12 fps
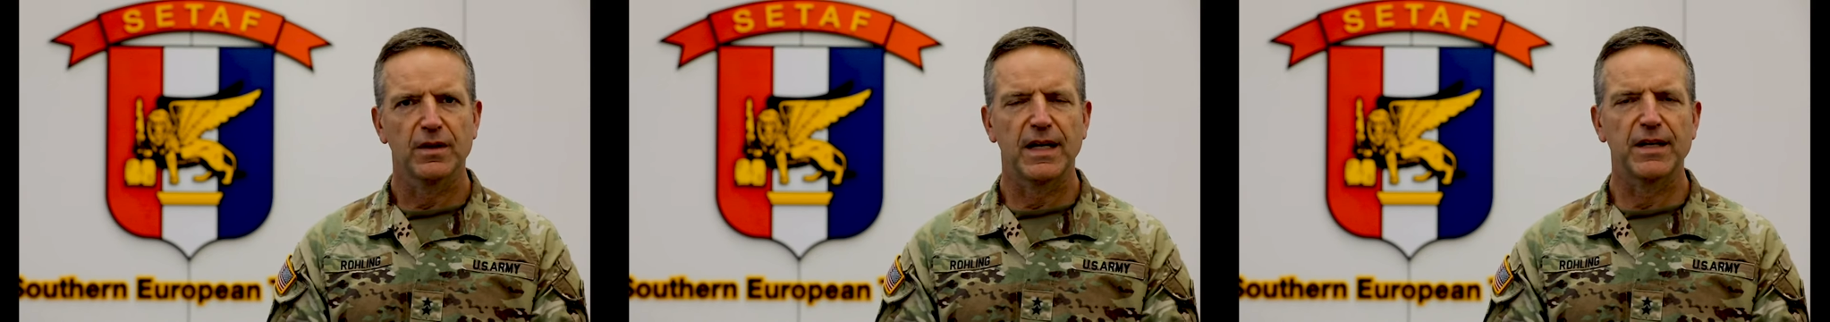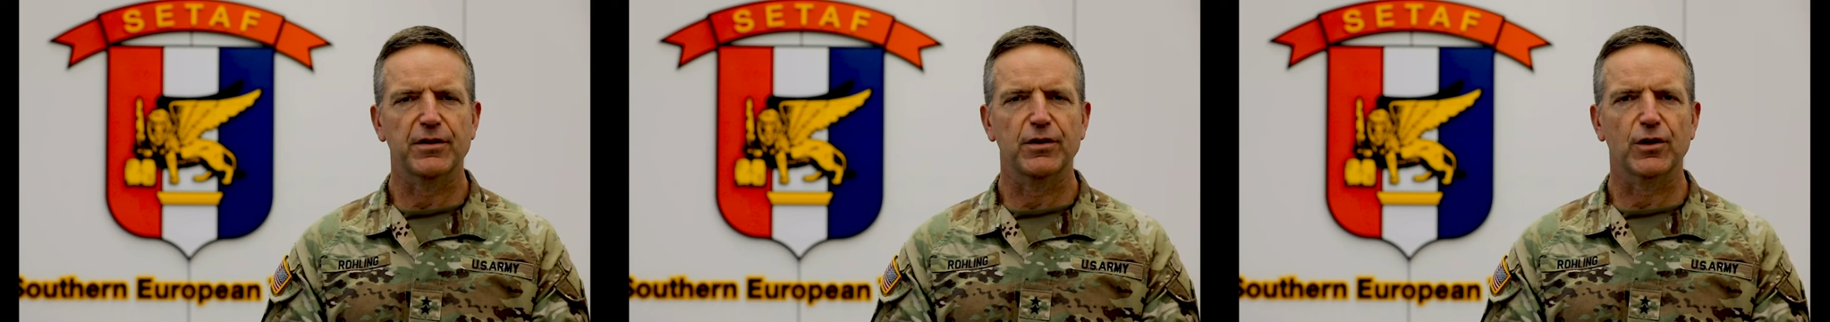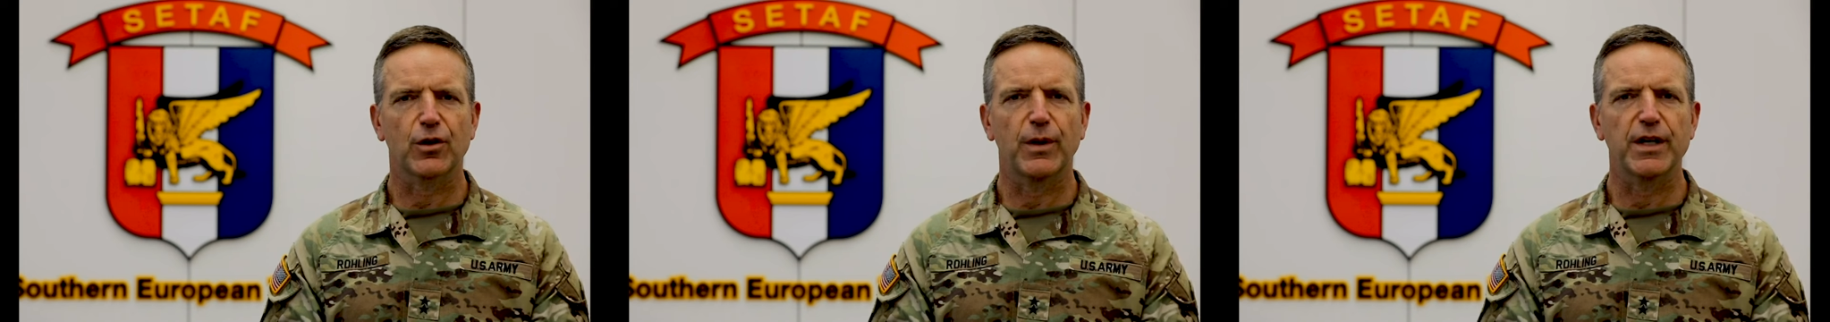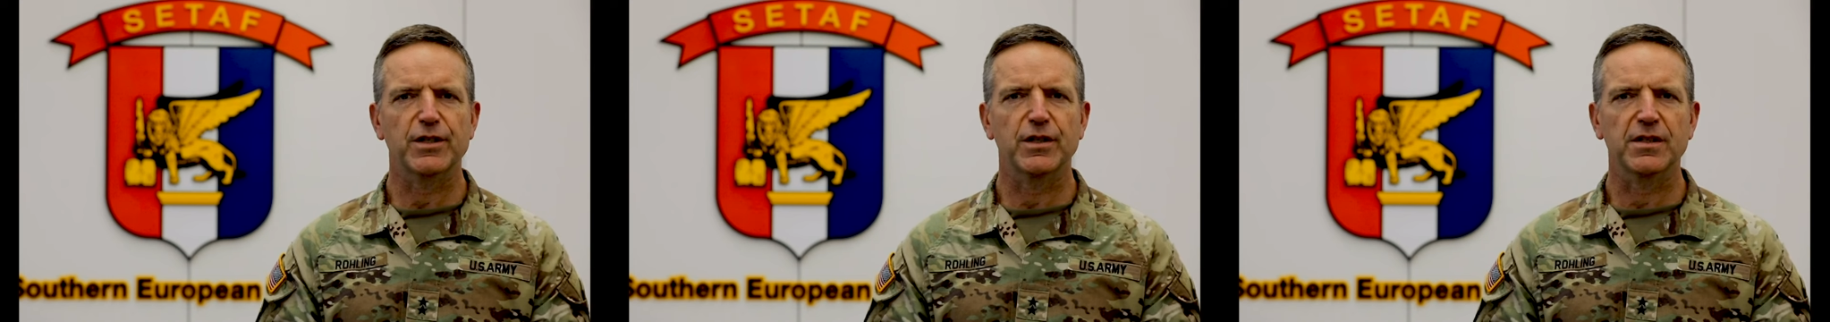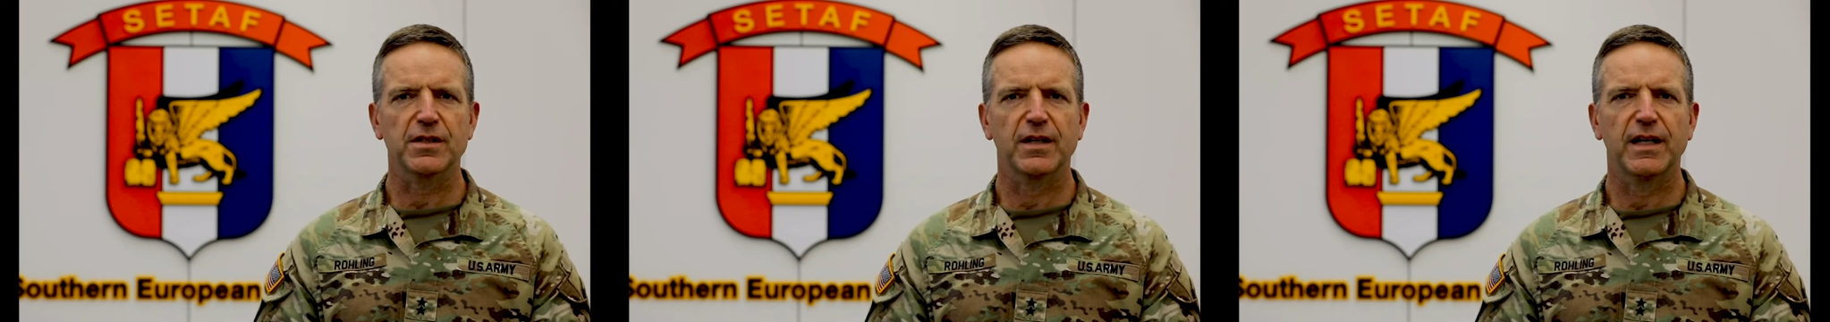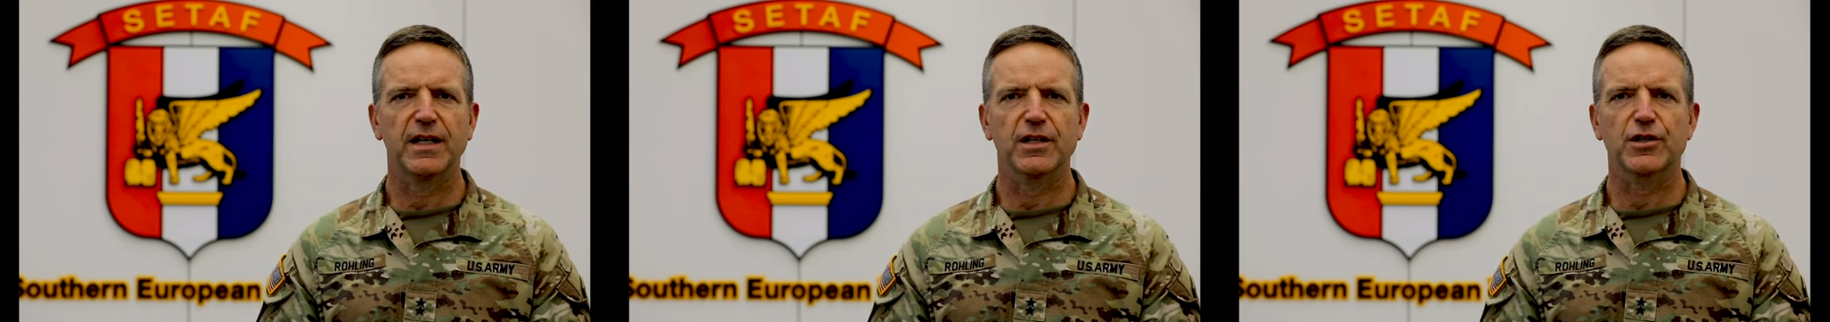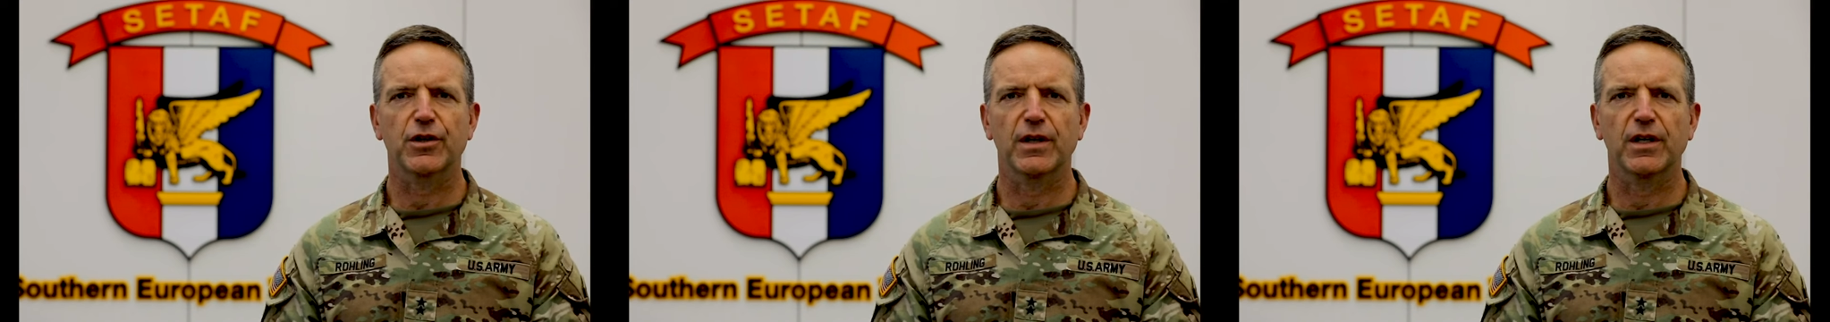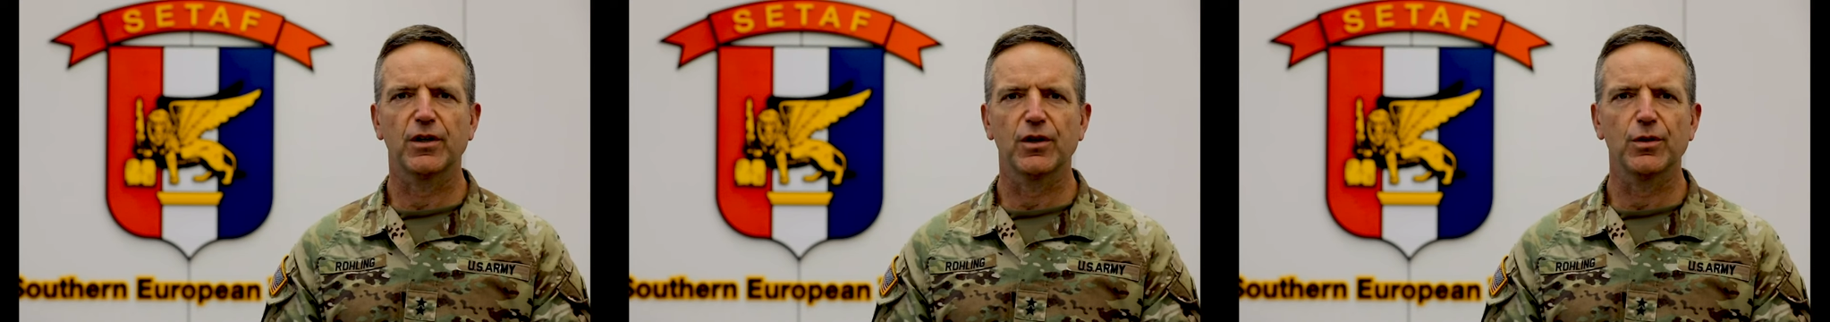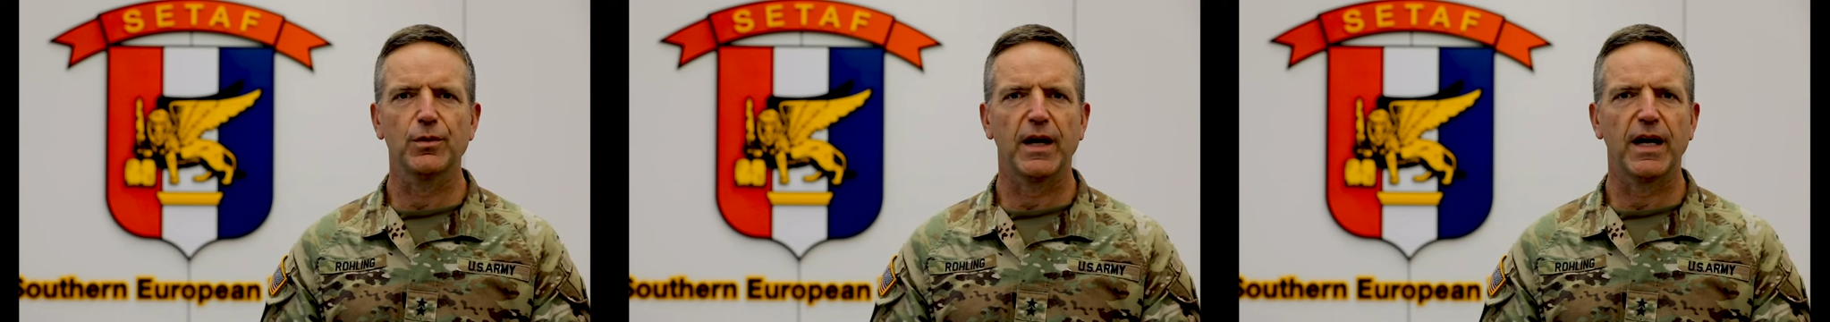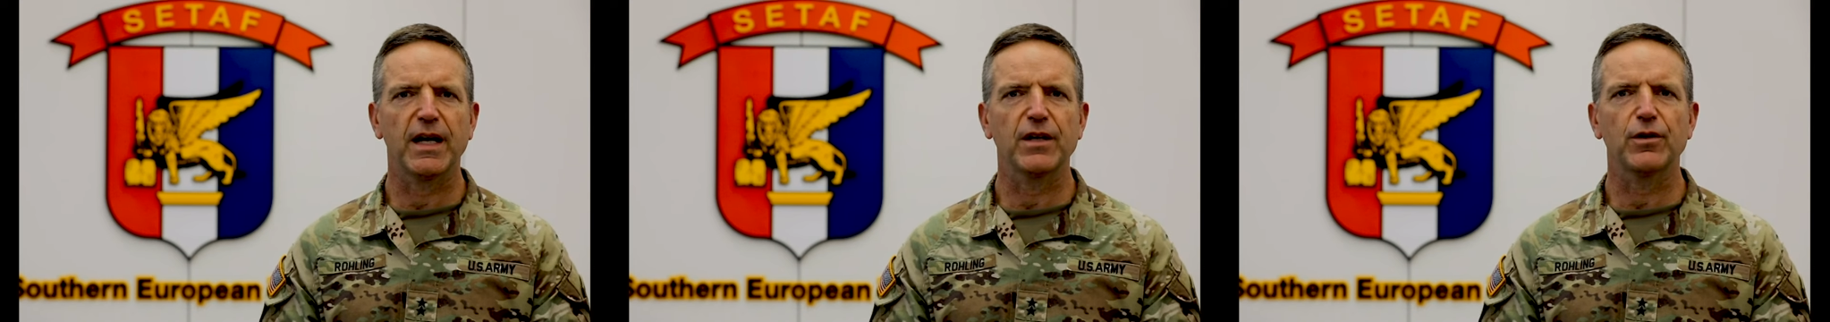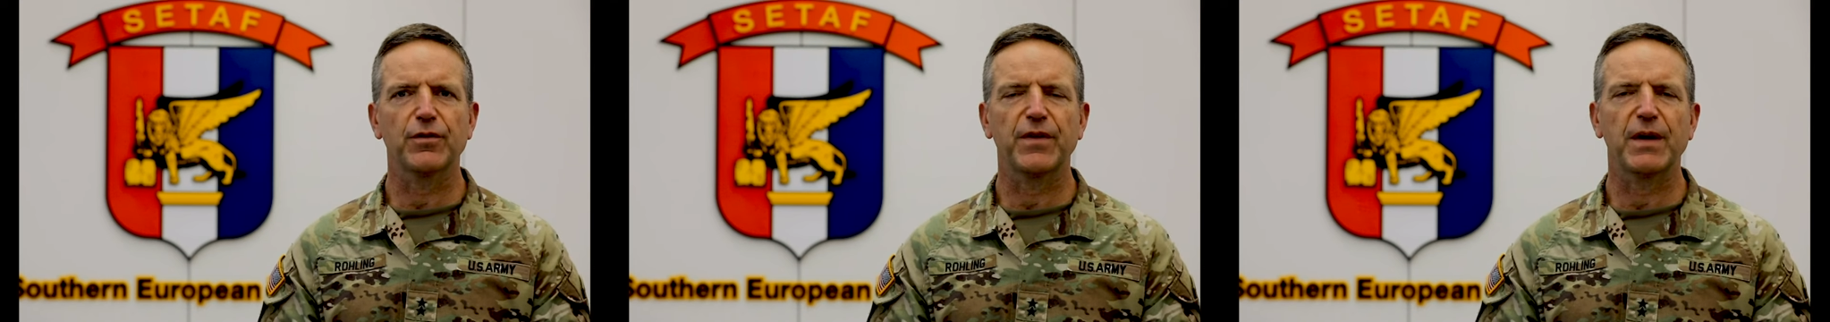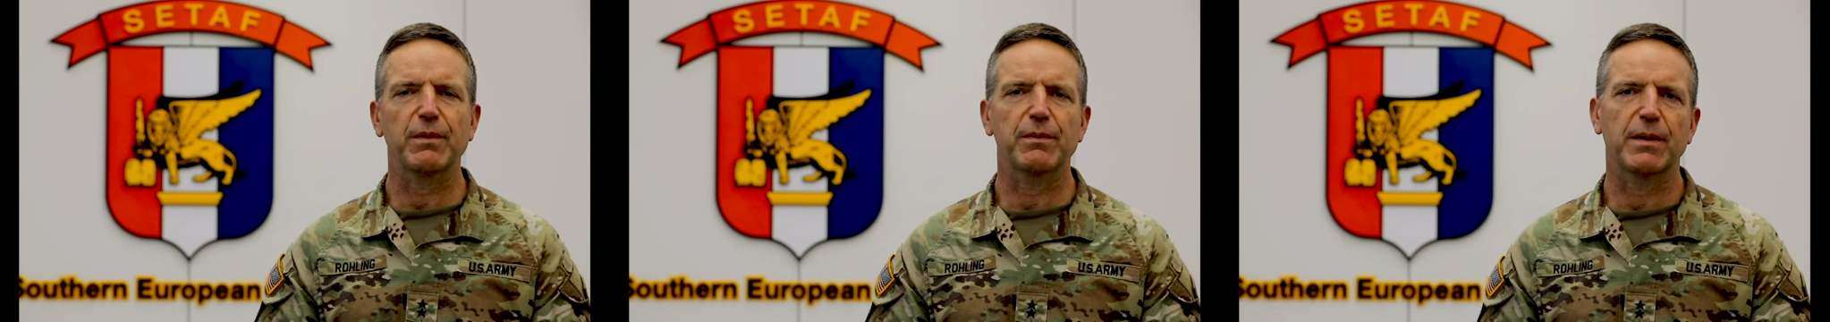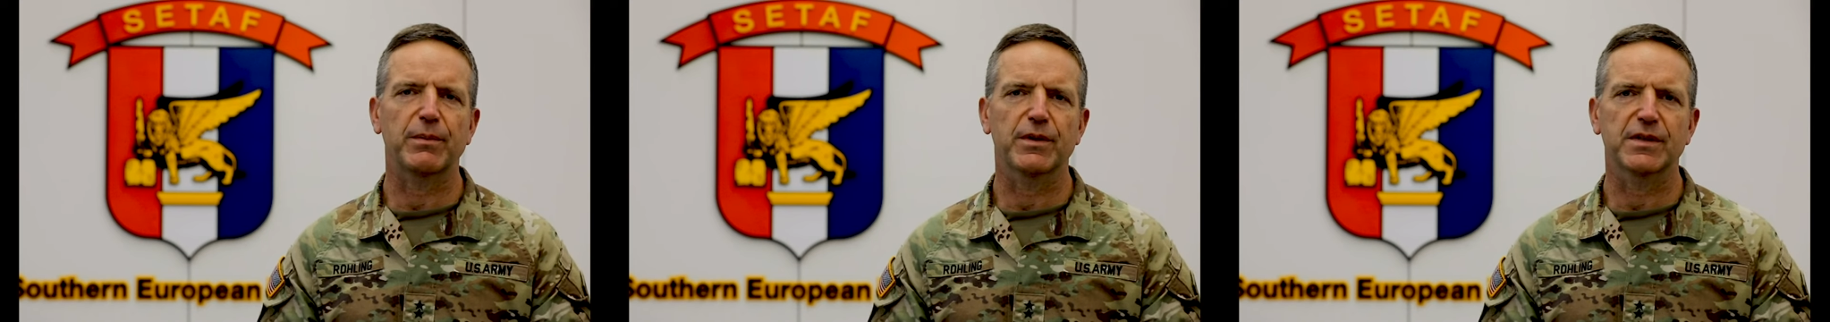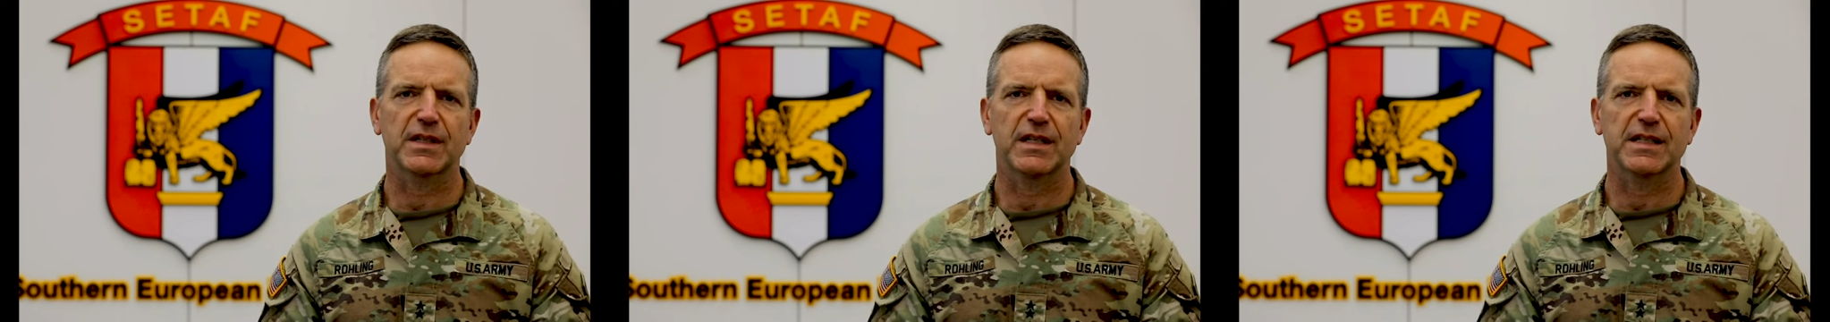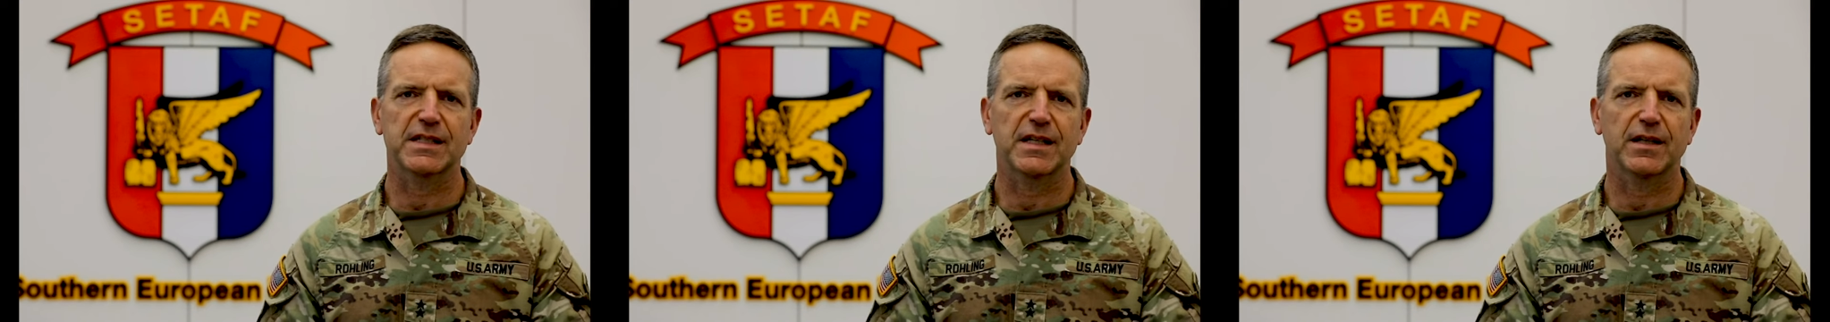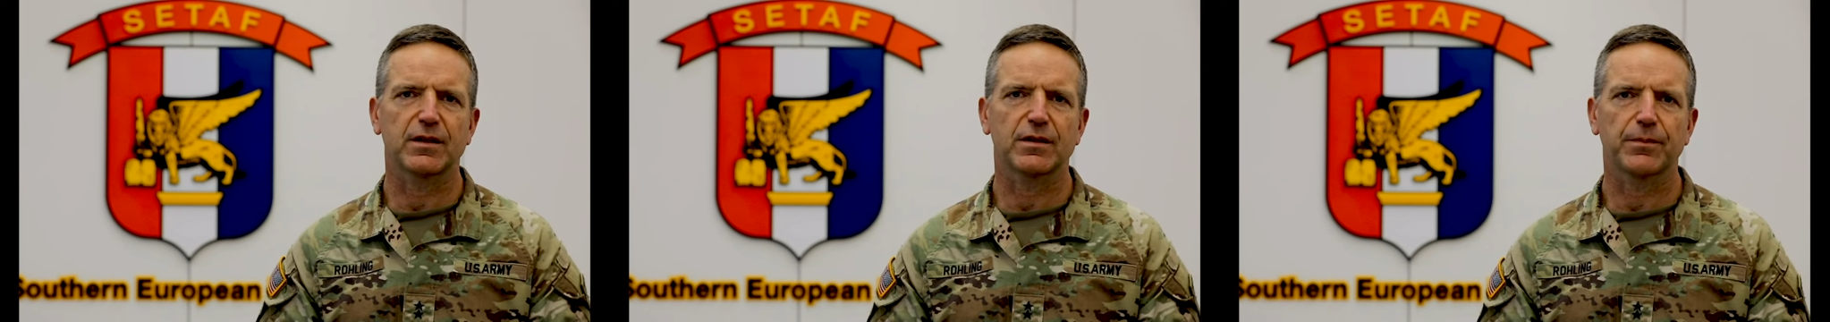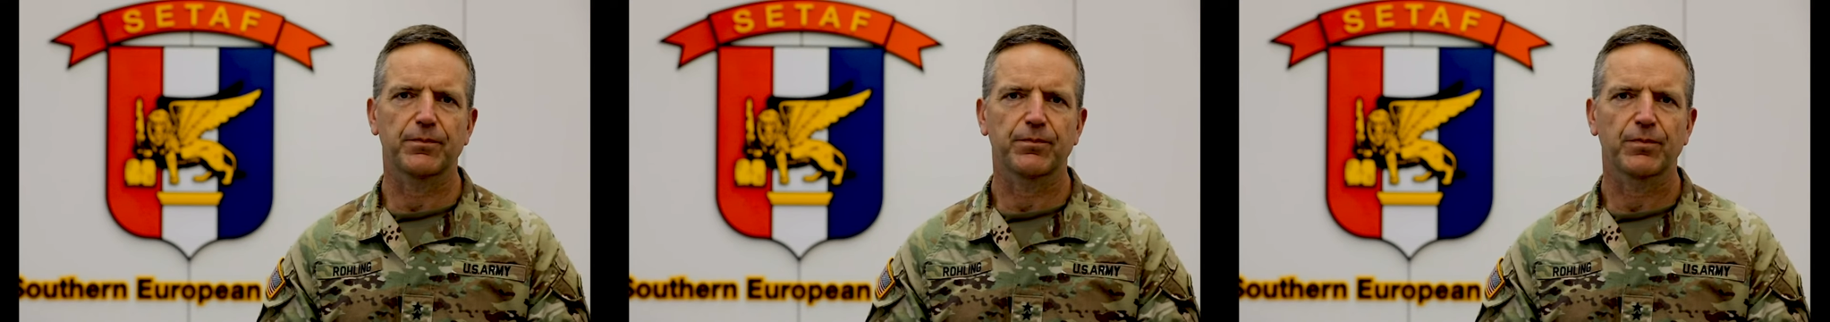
to answer your questions and ensuring you and your family members get settled.